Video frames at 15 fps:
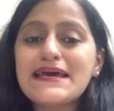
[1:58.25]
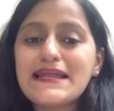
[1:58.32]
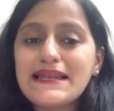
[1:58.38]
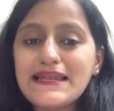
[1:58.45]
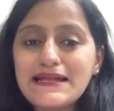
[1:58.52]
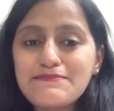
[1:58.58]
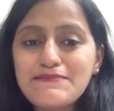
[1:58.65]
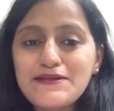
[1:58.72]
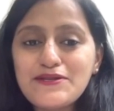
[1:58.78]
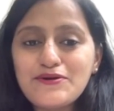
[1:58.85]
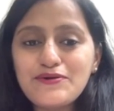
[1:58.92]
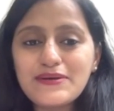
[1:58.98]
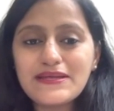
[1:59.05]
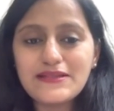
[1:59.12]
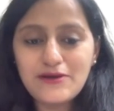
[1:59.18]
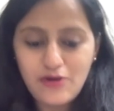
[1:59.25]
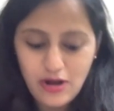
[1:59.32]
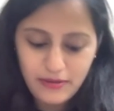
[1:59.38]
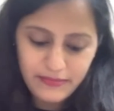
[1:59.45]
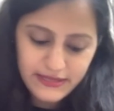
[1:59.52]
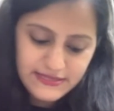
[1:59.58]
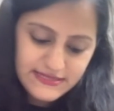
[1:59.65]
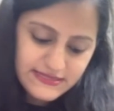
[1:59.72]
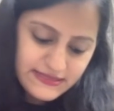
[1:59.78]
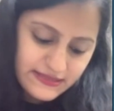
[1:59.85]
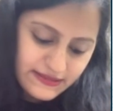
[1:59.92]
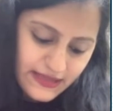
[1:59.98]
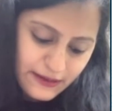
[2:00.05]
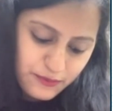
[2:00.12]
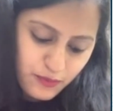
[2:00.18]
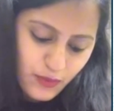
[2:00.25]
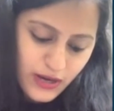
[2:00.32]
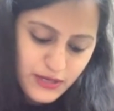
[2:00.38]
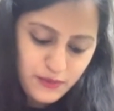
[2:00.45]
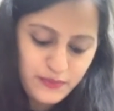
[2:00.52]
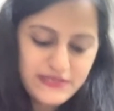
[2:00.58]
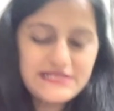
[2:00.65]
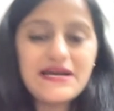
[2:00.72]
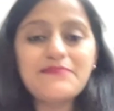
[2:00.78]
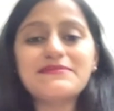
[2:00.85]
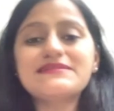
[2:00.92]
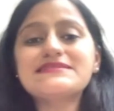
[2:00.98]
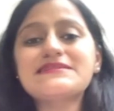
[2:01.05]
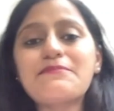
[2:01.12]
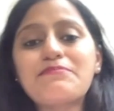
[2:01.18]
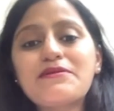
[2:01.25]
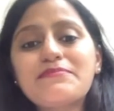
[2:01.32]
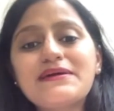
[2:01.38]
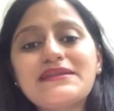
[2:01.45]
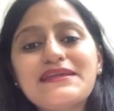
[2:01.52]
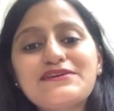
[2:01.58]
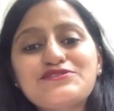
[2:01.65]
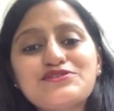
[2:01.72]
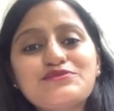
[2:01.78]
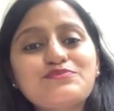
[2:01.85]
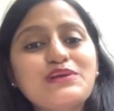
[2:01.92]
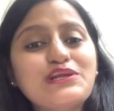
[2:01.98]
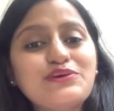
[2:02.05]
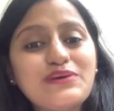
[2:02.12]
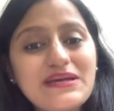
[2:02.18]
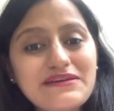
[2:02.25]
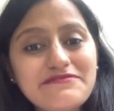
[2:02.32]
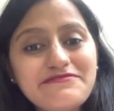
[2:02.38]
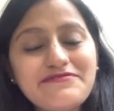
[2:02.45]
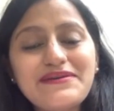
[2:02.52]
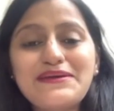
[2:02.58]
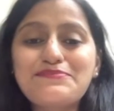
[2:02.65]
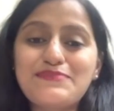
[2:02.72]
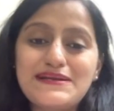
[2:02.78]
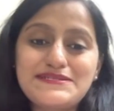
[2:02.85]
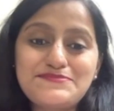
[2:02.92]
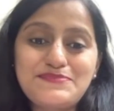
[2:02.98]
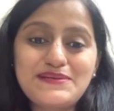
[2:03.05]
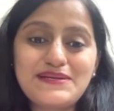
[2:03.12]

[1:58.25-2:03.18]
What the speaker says: Let me know in the comments that what vitamin supplementation will you give in multiple